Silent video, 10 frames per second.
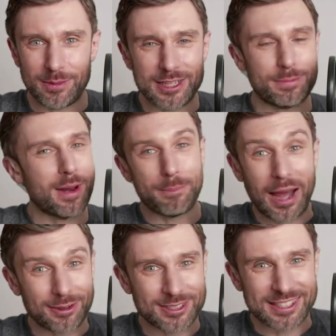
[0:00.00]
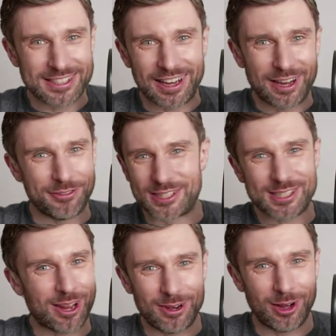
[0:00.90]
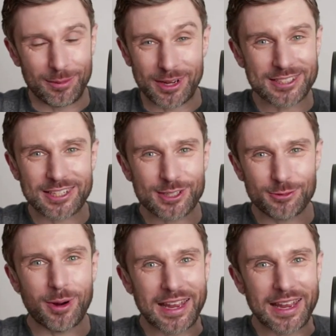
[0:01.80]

But it's been about to start for so long because they're just